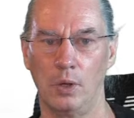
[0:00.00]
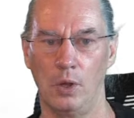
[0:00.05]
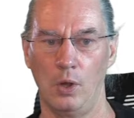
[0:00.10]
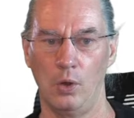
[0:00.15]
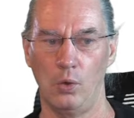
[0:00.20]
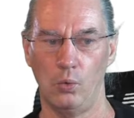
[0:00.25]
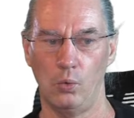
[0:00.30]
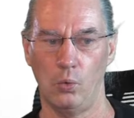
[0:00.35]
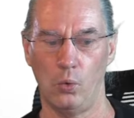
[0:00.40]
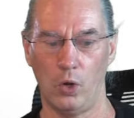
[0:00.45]

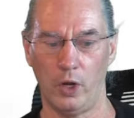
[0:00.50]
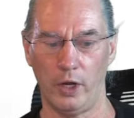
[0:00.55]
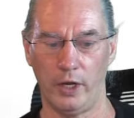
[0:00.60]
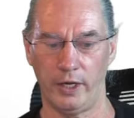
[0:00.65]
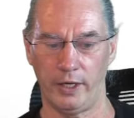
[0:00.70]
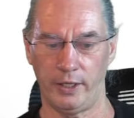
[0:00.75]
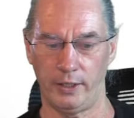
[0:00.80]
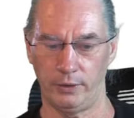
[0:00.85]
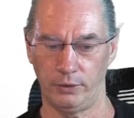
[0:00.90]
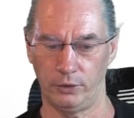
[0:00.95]

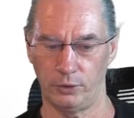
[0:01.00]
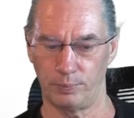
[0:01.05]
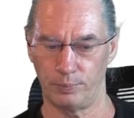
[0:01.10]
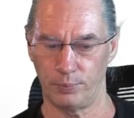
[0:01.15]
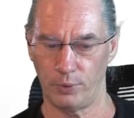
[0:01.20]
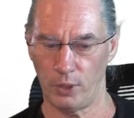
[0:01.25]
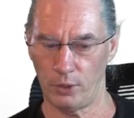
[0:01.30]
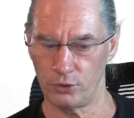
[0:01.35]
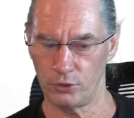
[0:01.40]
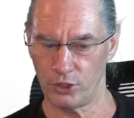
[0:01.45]
where the
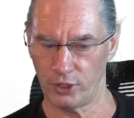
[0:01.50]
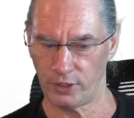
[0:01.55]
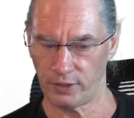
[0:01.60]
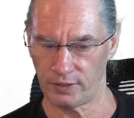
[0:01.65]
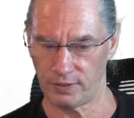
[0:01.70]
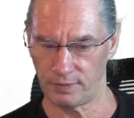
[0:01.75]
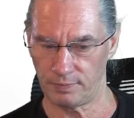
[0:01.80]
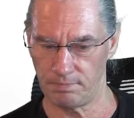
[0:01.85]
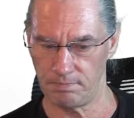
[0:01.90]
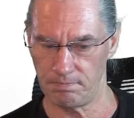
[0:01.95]
project
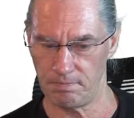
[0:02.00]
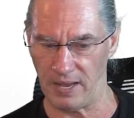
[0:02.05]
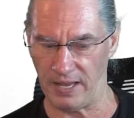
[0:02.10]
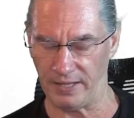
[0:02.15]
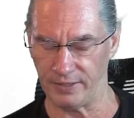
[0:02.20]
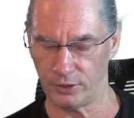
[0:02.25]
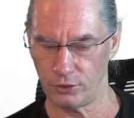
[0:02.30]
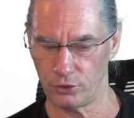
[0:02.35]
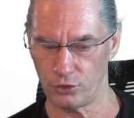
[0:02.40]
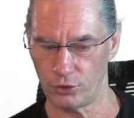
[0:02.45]

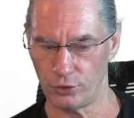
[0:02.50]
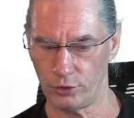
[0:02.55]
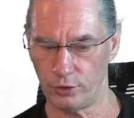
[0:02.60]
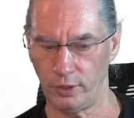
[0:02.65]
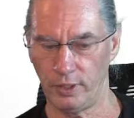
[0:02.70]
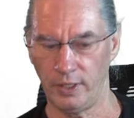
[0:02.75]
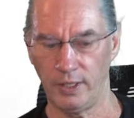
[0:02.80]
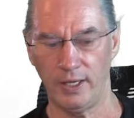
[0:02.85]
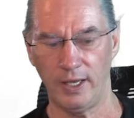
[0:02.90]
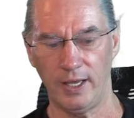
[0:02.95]
manager
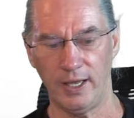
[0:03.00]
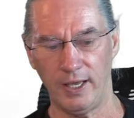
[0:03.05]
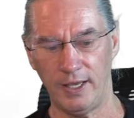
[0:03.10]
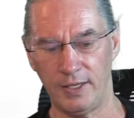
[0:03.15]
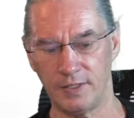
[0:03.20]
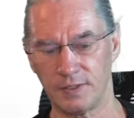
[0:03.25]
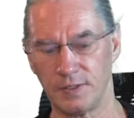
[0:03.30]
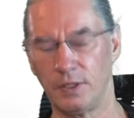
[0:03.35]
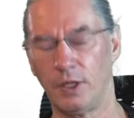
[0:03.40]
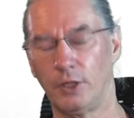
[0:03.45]
is
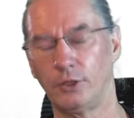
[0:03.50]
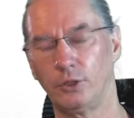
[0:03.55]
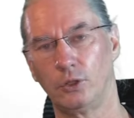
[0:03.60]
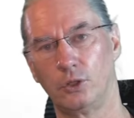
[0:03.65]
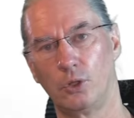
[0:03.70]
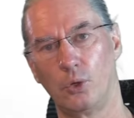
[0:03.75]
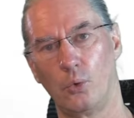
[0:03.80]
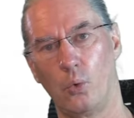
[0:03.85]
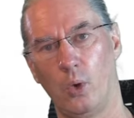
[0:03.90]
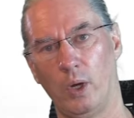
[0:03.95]
not the
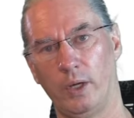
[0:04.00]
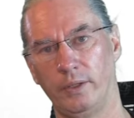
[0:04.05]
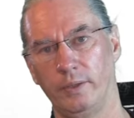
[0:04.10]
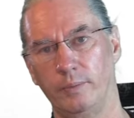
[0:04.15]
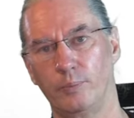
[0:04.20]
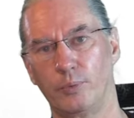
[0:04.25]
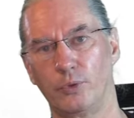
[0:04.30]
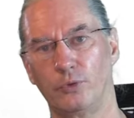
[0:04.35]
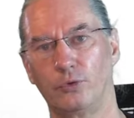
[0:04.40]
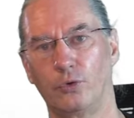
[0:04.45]
one
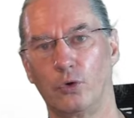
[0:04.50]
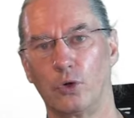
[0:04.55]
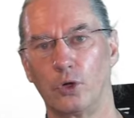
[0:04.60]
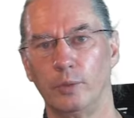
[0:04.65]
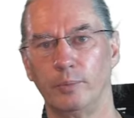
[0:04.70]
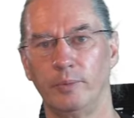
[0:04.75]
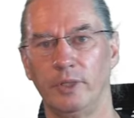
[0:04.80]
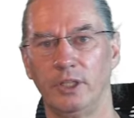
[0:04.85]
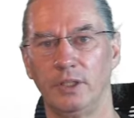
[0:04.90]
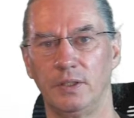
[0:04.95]

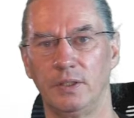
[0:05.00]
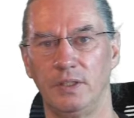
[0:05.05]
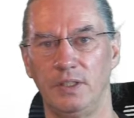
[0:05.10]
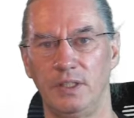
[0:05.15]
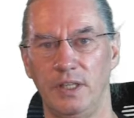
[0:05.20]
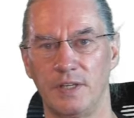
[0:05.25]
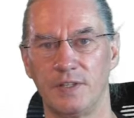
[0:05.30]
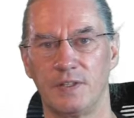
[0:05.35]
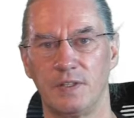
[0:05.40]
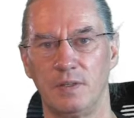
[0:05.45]
performing the
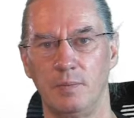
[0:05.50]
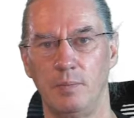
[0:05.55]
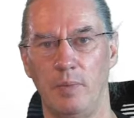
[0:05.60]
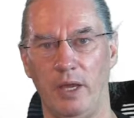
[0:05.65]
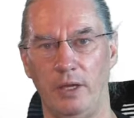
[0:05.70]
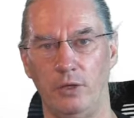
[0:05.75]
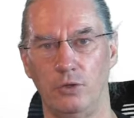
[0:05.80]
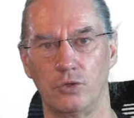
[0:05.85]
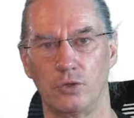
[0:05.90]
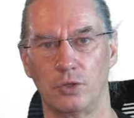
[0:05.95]

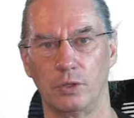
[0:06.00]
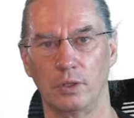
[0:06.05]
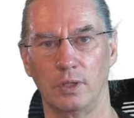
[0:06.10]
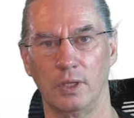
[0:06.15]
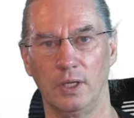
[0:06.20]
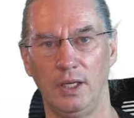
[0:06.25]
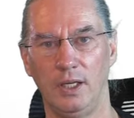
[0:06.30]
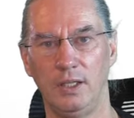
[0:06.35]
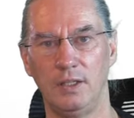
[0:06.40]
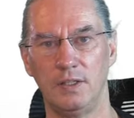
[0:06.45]
estimation.
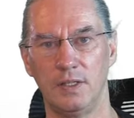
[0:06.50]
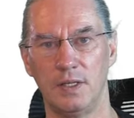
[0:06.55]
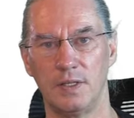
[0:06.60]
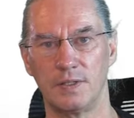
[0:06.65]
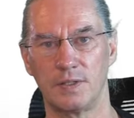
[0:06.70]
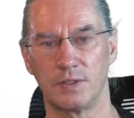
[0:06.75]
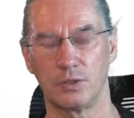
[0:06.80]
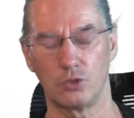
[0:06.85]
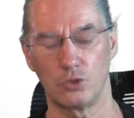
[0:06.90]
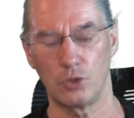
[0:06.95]
It is
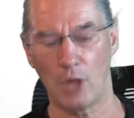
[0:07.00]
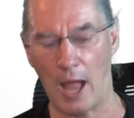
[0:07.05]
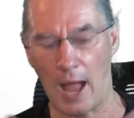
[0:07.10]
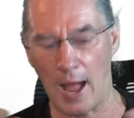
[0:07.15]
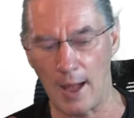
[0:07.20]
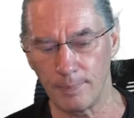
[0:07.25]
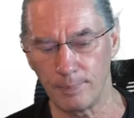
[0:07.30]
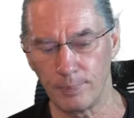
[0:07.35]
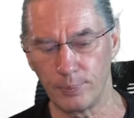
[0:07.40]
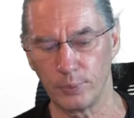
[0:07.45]

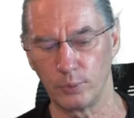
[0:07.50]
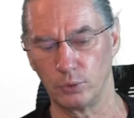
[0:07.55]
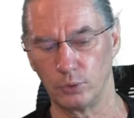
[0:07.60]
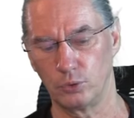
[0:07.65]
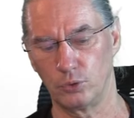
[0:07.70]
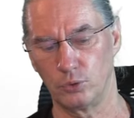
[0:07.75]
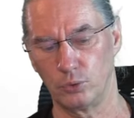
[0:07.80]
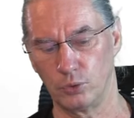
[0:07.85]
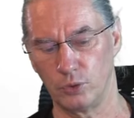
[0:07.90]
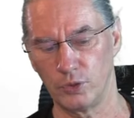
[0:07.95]
up
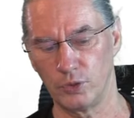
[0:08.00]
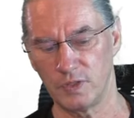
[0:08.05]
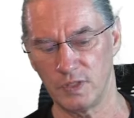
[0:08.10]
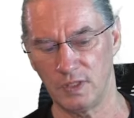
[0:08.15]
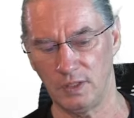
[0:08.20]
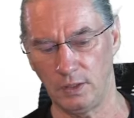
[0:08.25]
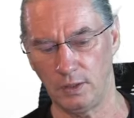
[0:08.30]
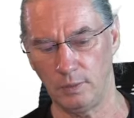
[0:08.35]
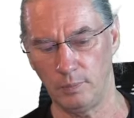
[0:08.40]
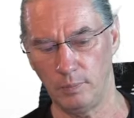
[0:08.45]
to the
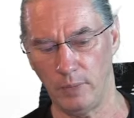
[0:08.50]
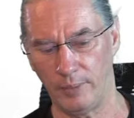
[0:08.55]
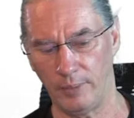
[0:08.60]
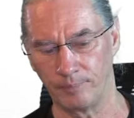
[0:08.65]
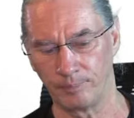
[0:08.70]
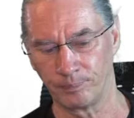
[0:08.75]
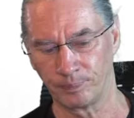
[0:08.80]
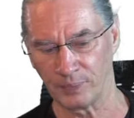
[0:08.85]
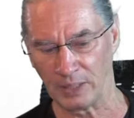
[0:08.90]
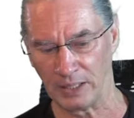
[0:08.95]
team.
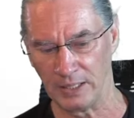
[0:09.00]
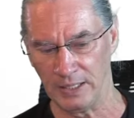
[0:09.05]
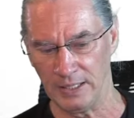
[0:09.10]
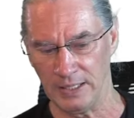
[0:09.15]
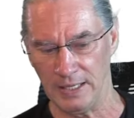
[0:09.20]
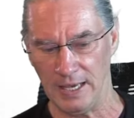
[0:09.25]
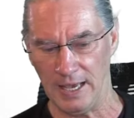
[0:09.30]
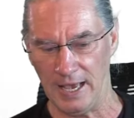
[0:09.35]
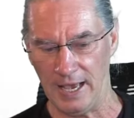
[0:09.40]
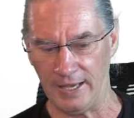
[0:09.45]

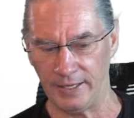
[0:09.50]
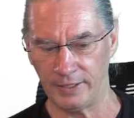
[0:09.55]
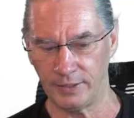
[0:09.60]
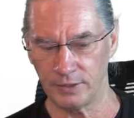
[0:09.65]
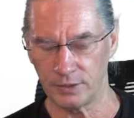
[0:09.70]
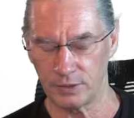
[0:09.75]
And